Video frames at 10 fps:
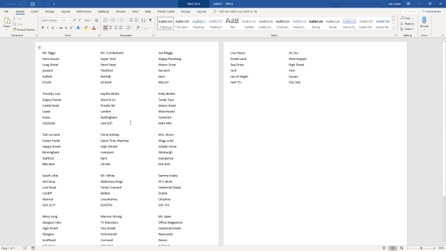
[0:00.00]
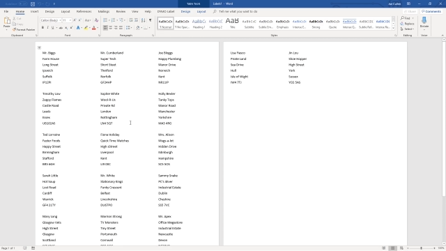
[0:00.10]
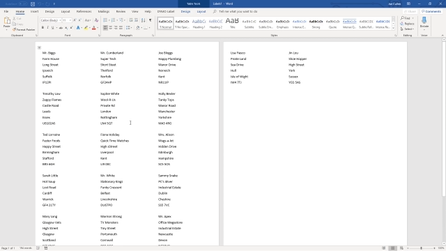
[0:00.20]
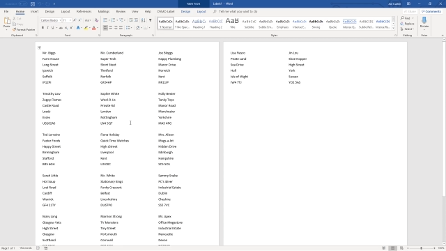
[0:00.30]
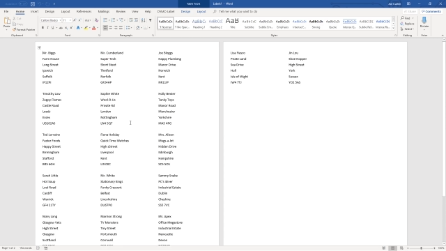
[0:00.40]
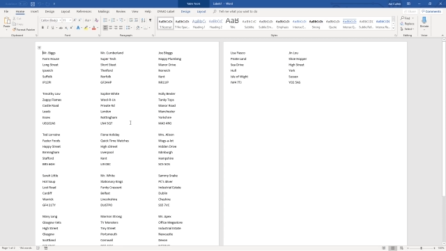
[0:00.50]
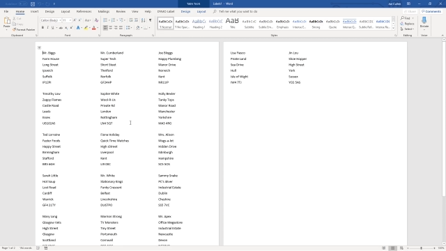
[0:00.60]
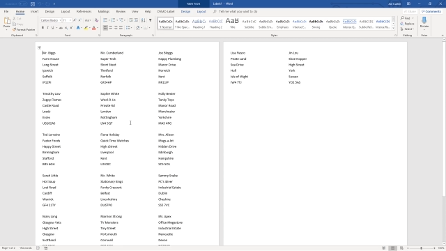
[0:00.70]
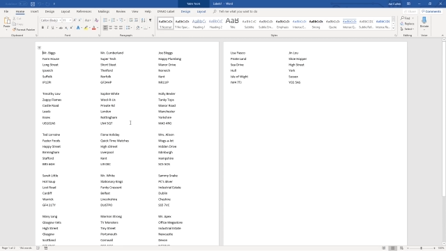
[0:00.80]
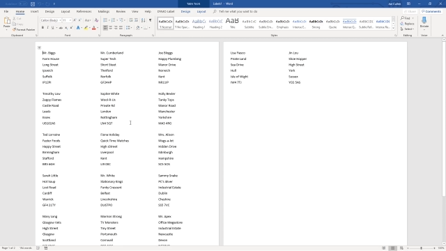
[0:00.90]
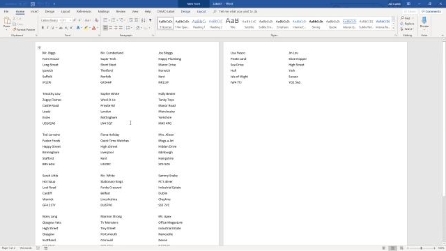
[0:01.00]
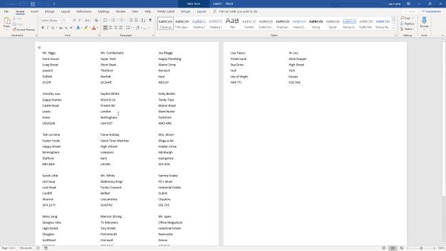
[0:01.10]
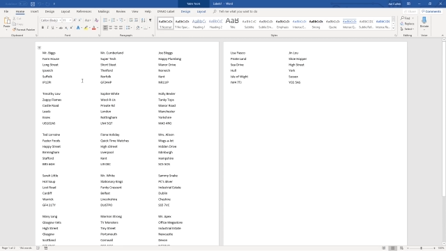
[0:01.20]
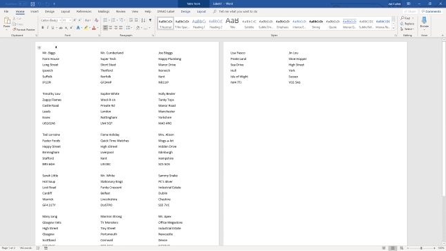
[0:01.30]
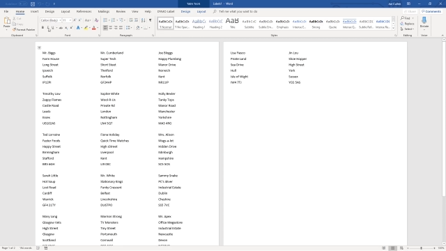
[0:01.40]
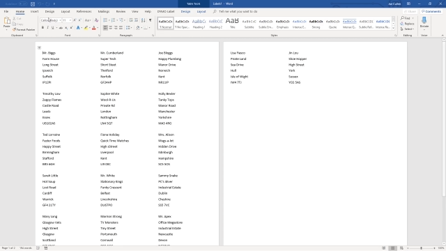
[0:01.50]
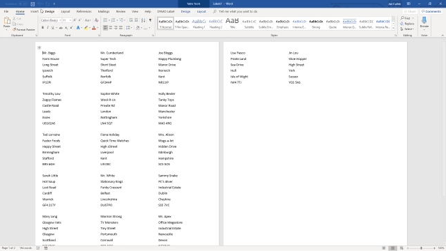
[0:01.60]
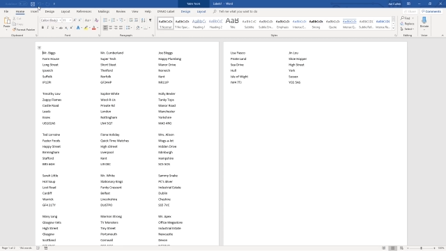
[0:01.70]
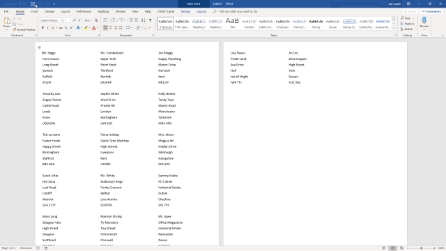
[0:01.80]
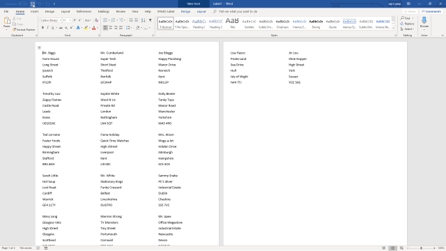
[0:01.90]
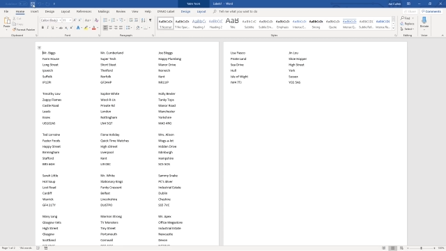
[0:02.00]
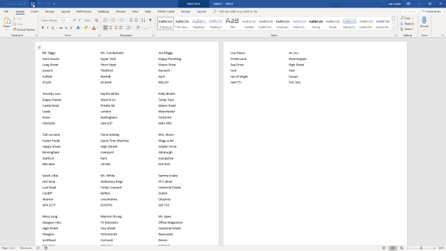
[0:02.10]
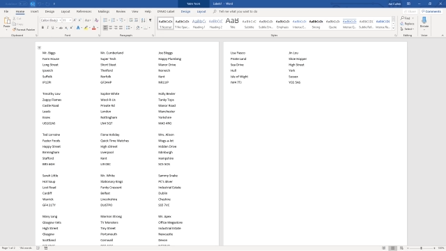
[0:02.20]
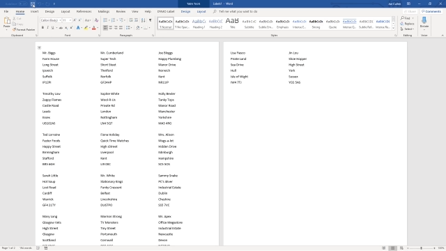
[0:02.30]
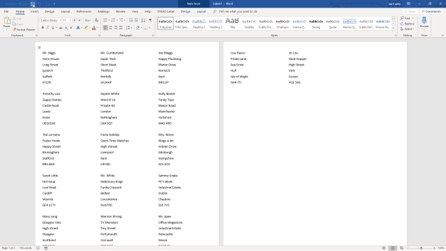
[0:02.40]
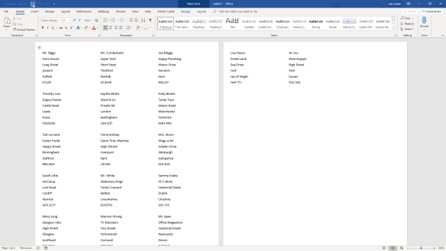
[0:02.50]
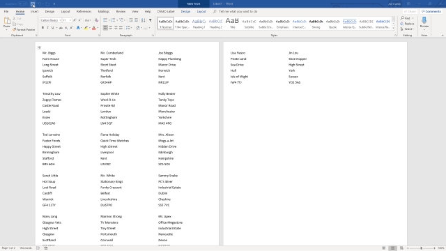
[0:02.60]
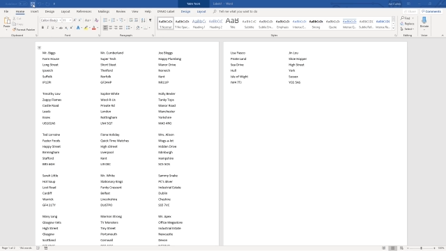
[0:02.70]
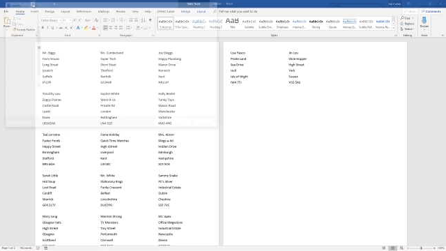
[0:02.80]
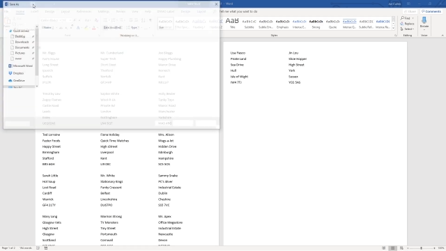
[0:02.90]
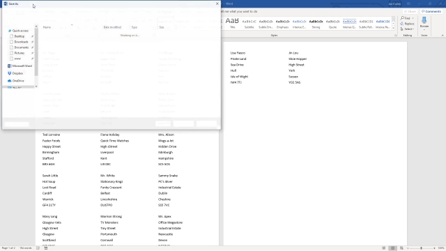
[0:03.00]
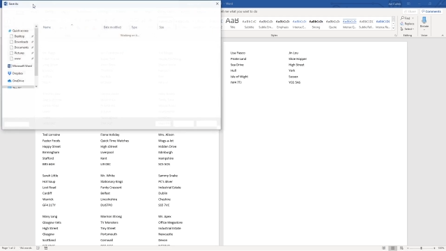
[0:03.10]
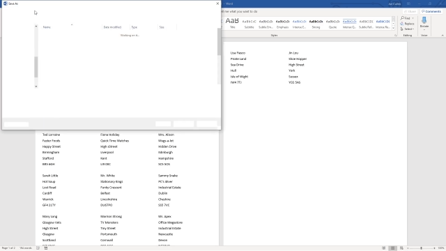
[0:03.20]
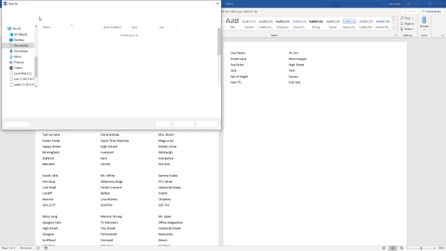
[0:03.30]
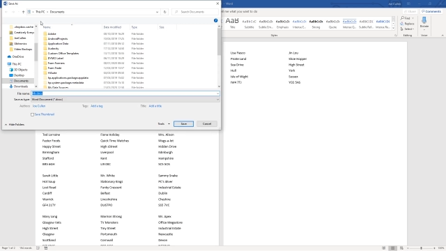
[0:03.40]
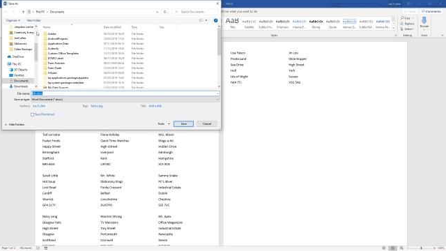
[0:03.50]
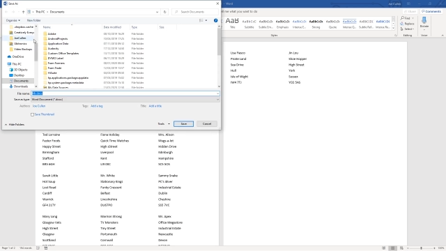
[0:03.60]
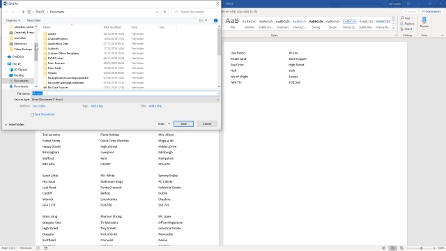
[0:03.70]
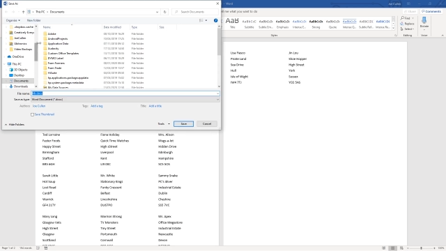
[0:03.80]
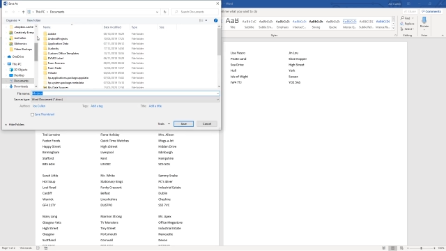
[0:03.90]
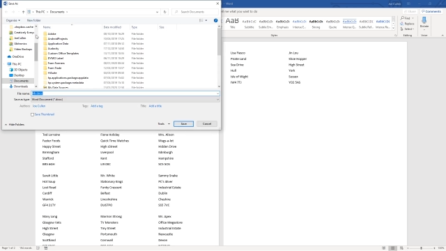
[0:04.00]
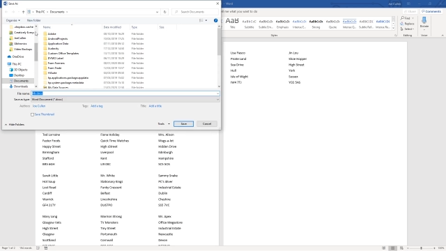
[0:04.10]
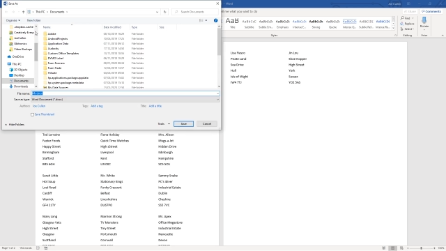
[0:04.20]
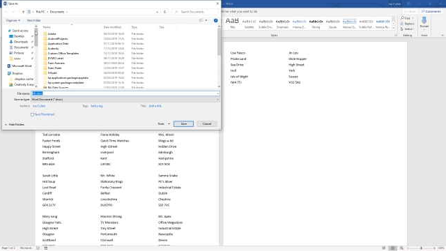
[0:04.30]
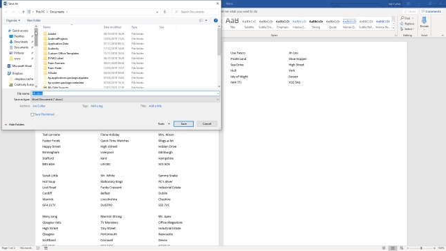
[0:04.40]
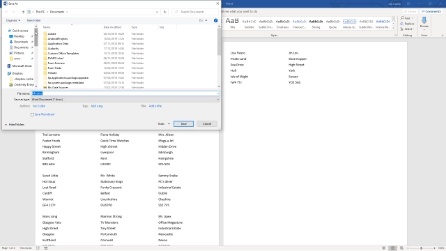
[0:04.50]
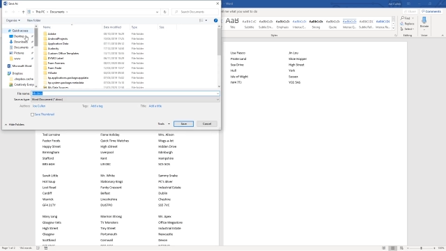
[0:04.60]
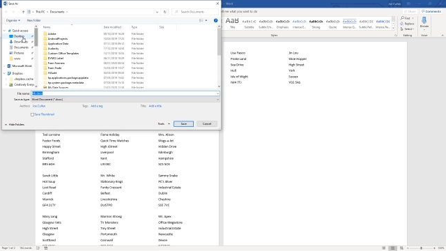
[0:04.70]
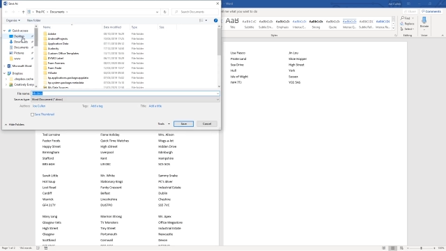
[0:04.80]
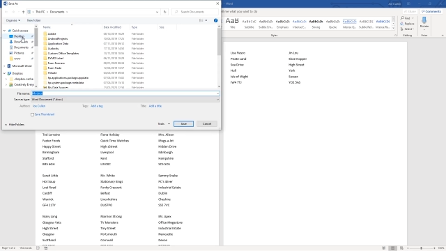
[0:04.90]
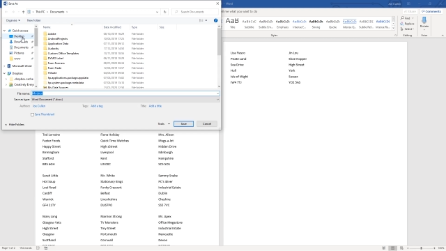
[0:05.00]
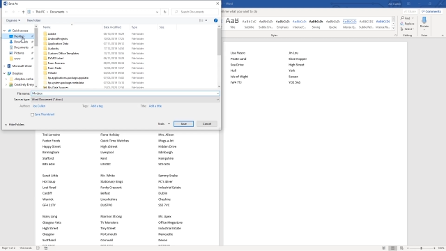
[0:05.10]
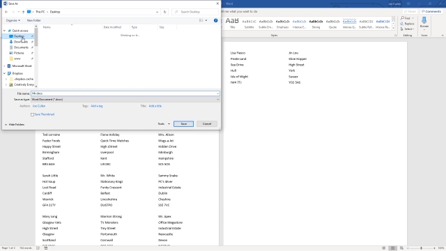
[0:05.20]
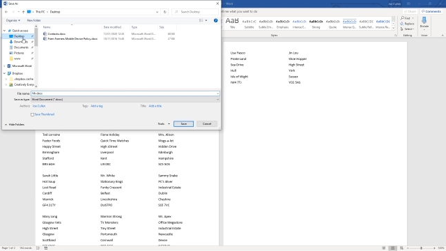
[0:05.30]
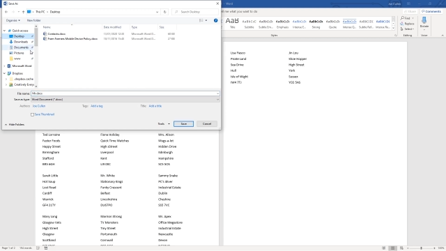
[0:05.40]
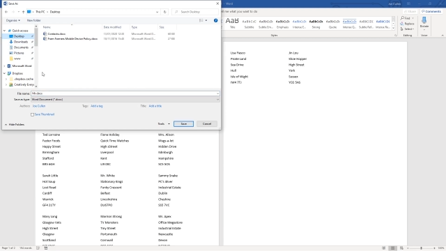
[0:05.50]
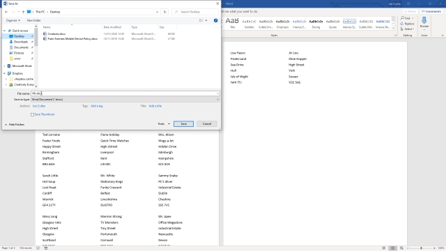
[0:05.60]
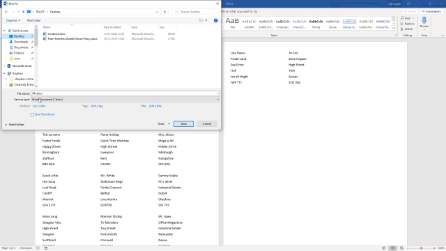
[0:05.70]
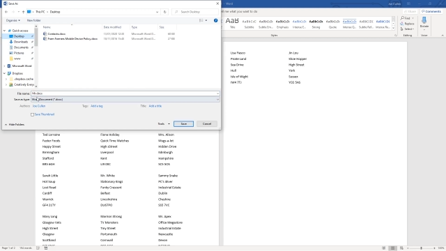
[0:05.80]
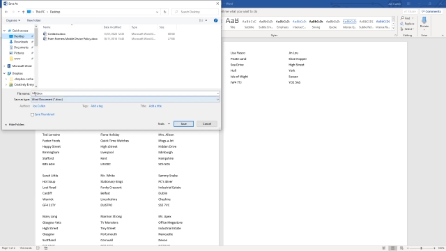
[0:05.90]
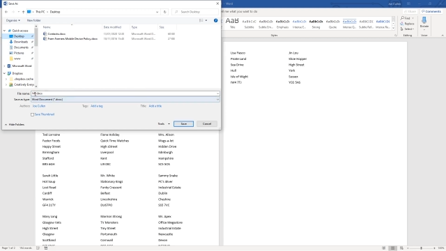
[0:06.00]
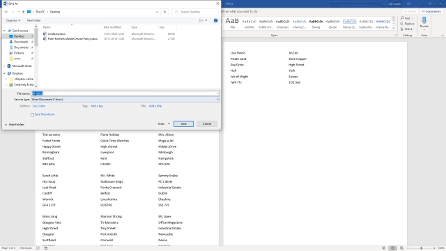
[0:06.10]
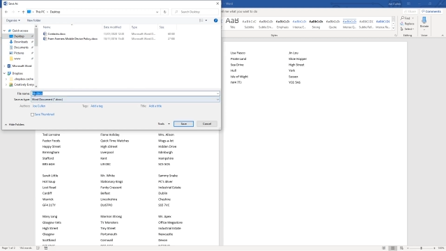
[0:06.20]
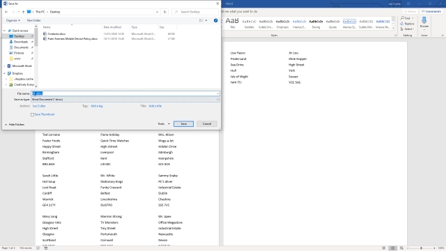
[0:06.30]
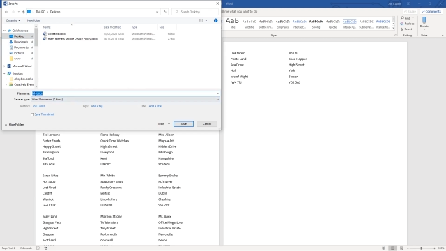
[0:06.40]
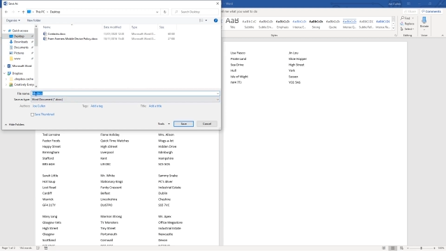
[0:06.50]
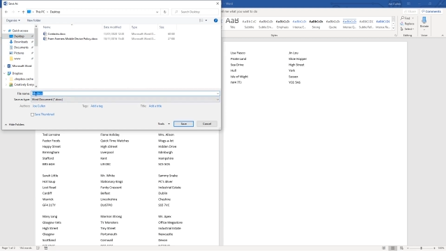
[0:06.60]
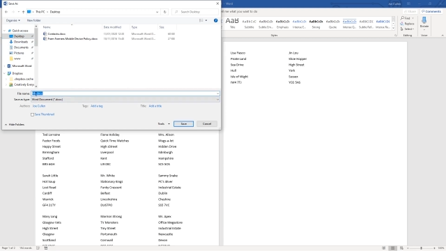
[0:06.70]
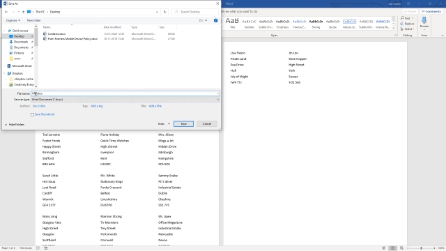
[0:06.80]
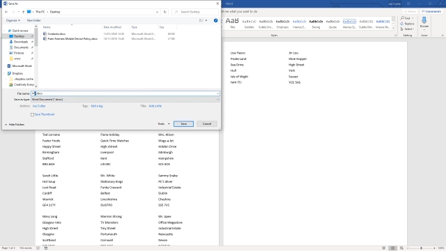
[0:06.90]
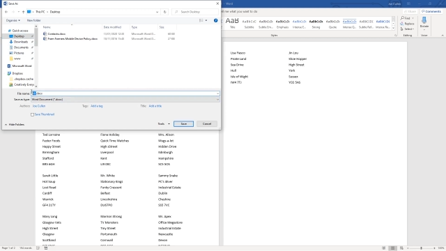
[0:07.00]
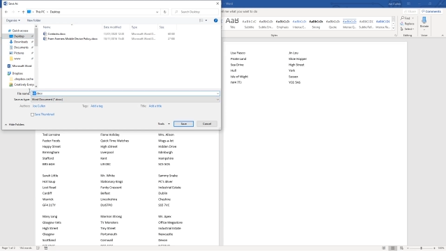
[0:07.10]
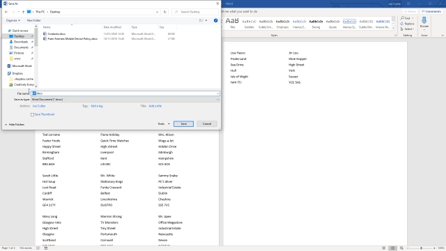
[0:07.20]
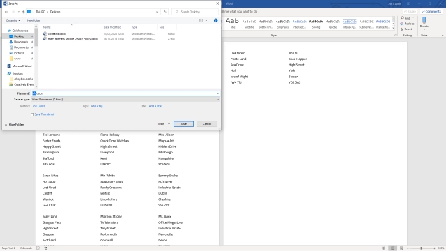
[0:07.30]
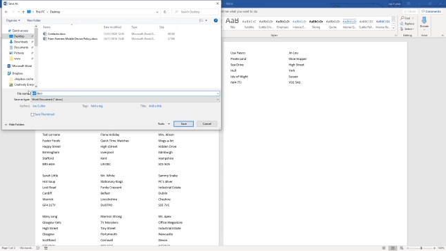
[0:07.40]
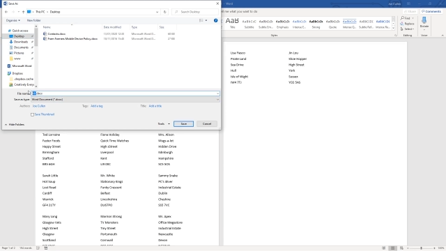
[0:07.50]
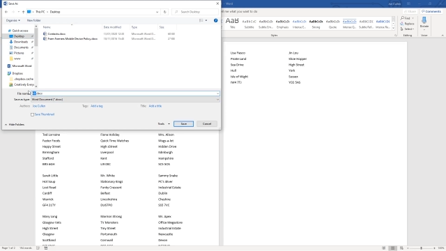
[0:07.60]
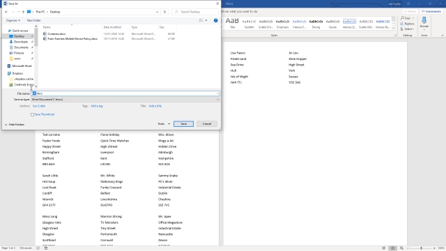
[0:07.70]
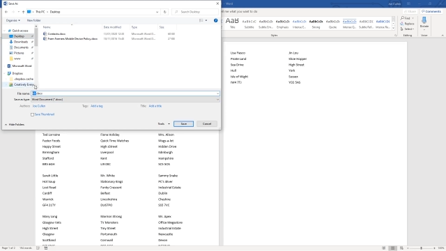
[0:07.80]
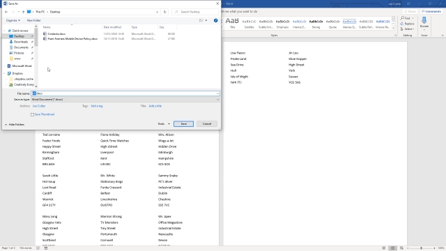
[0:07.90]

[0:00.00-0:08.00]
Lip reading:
No face is visible, so there are no lips to read.